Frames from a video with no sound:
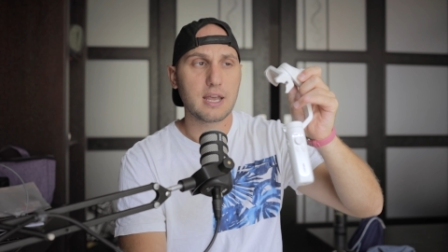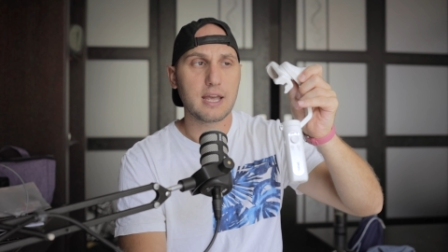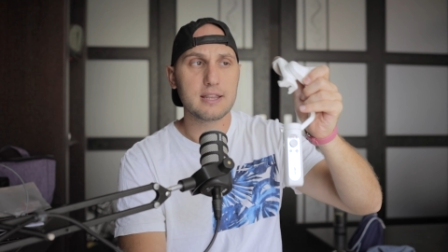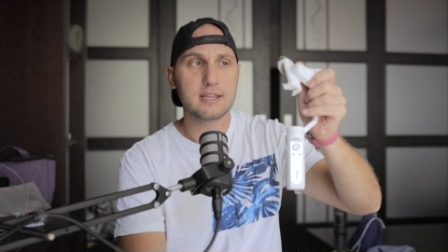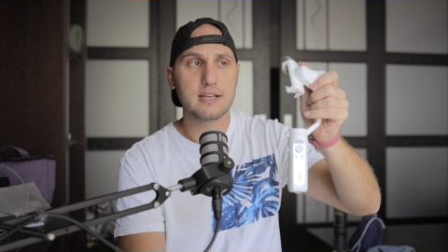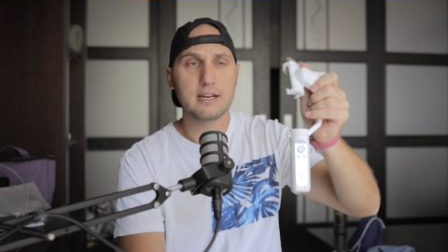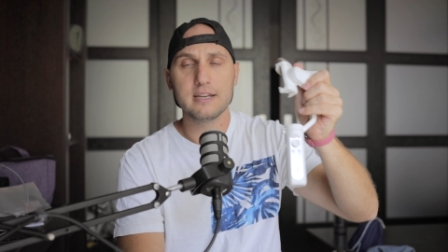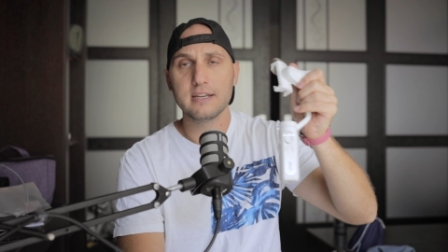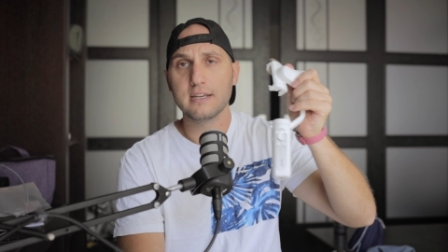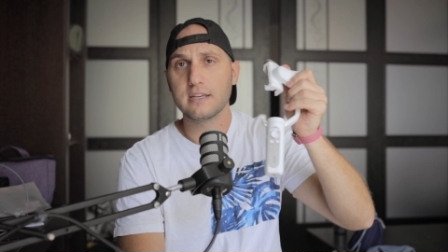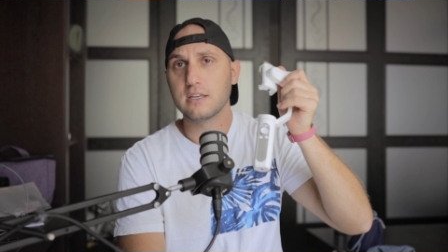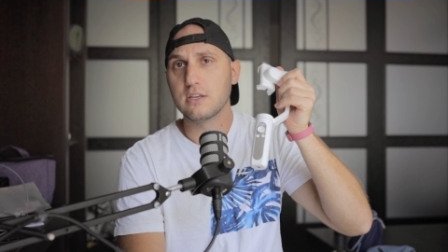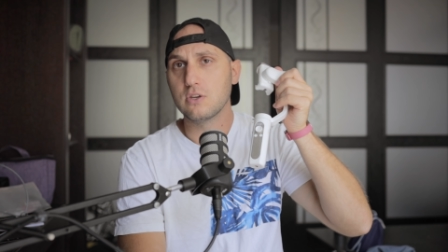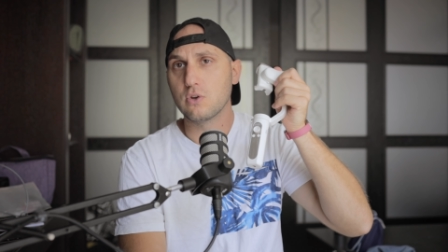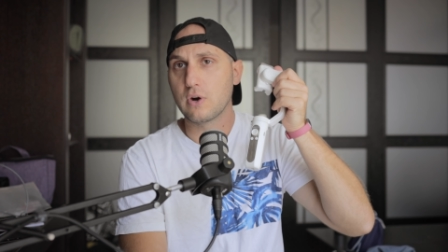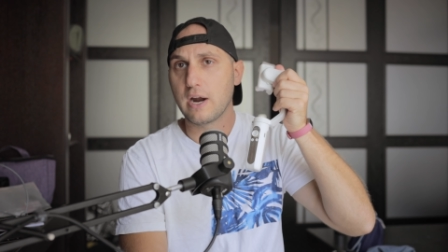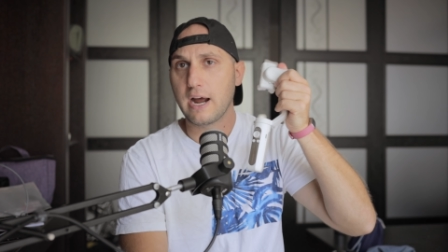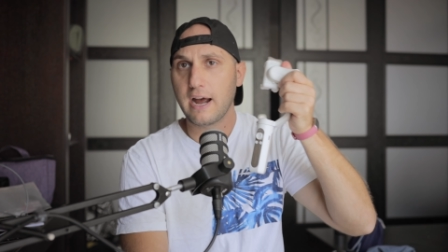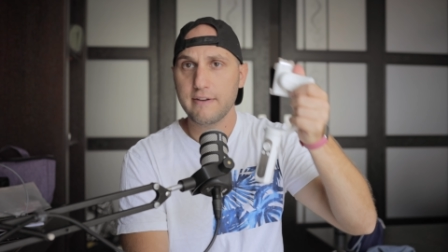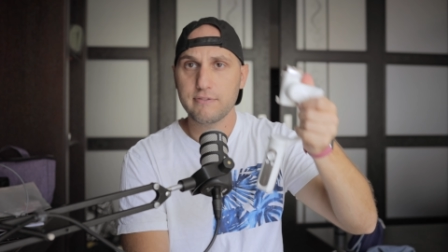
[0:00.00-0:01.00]
handling
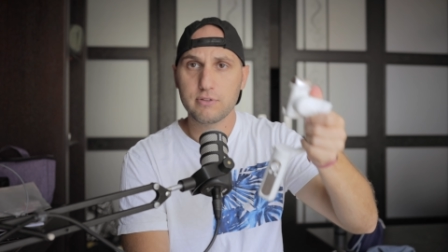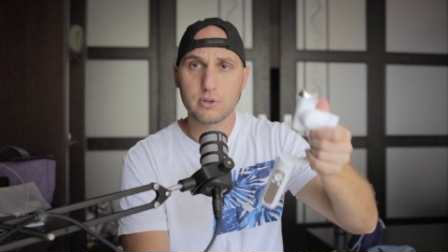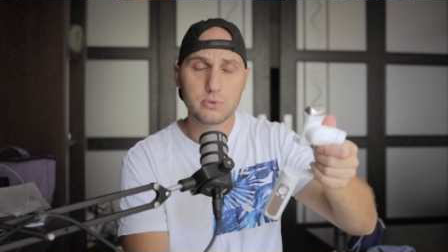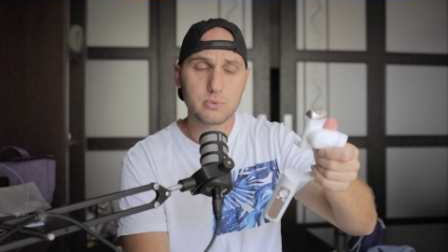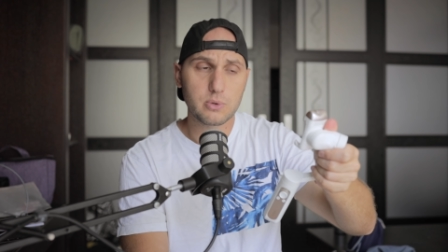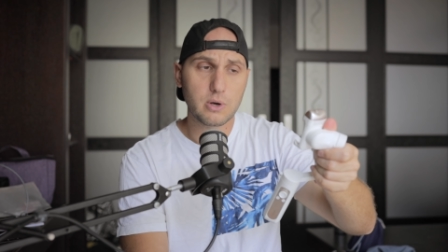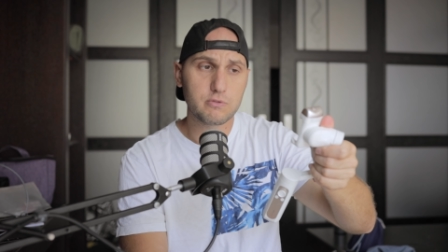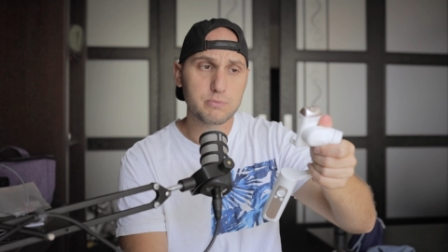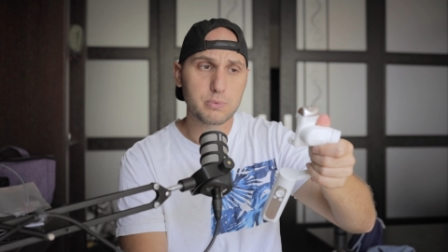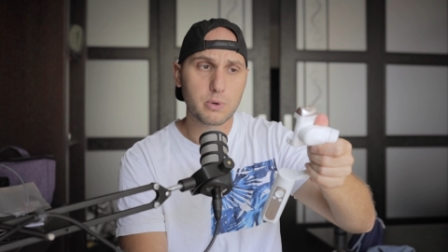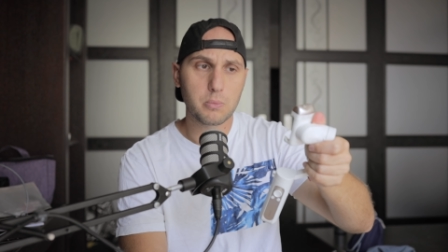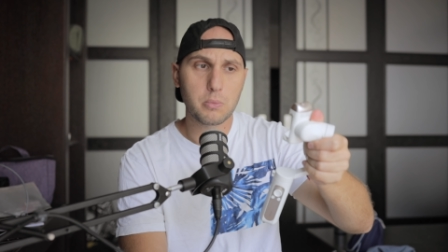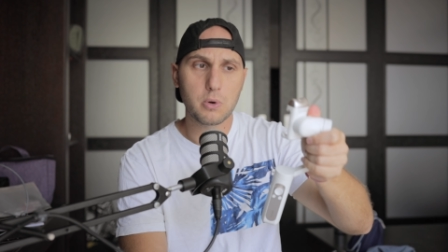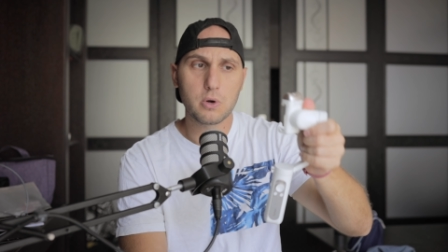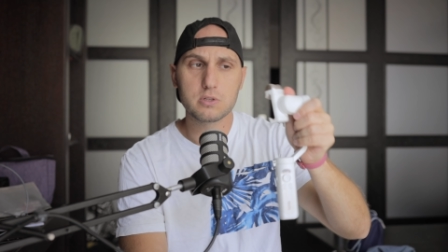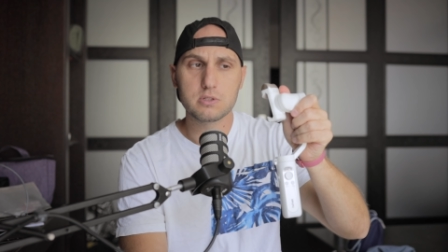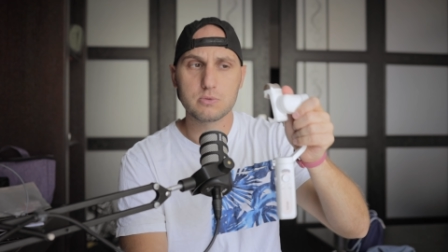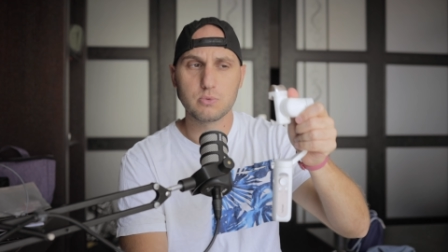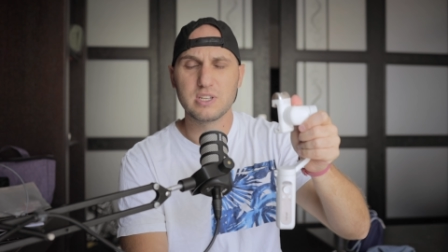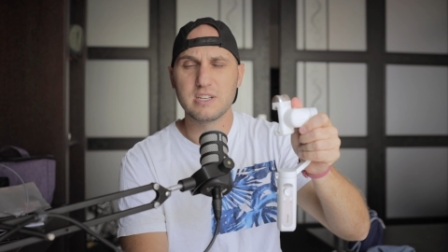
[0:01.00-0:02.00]
your iPhone 12 Pro
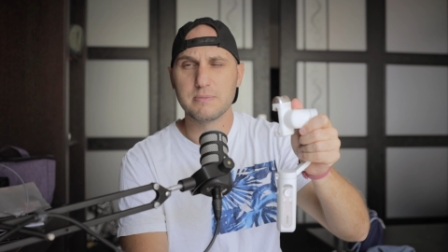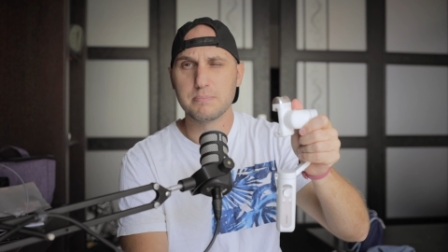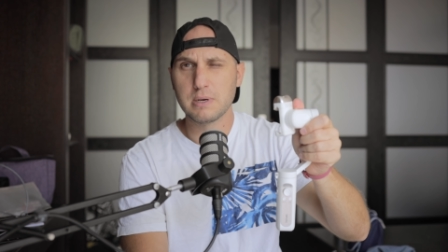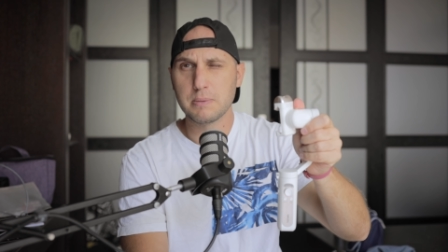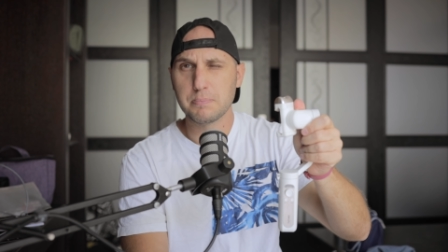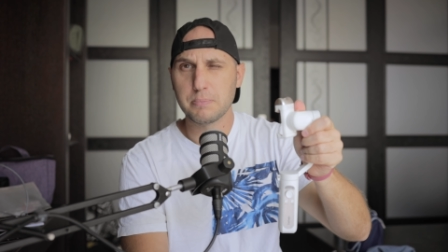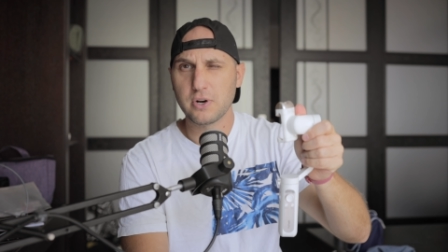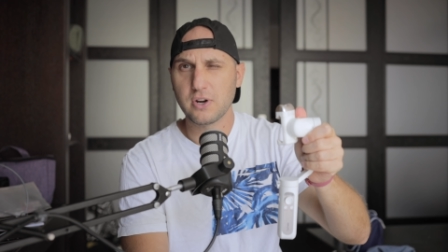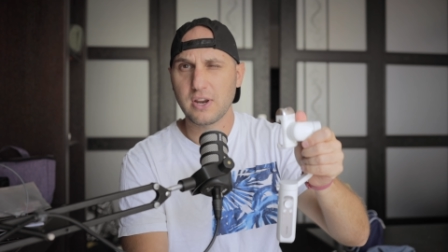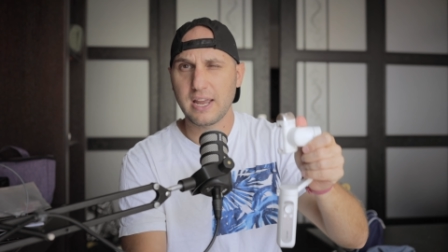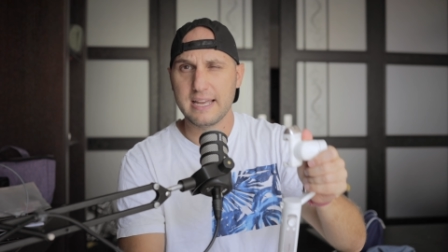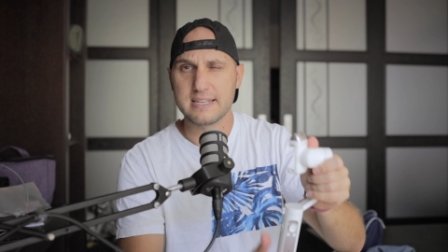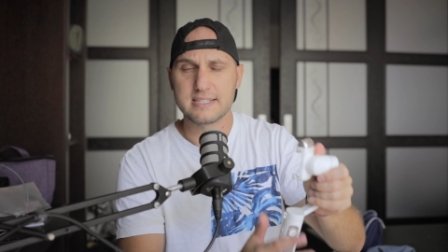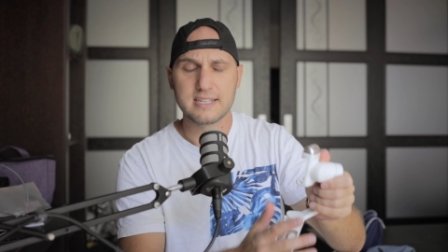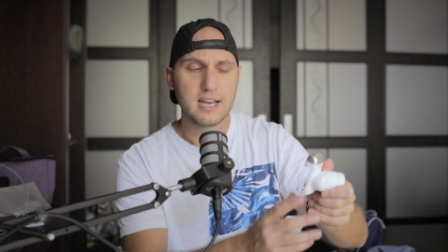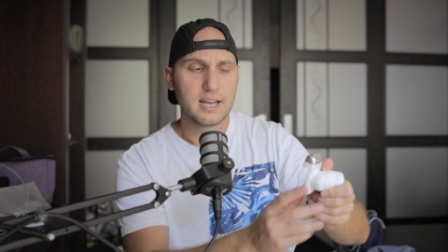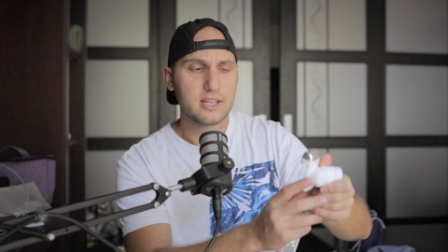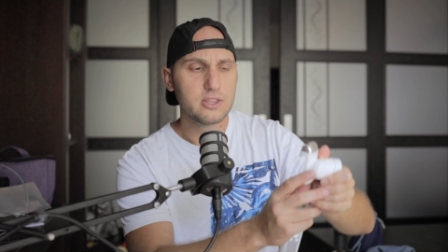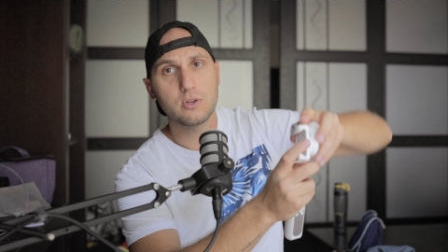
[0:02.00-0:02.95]
Max with a bumper case.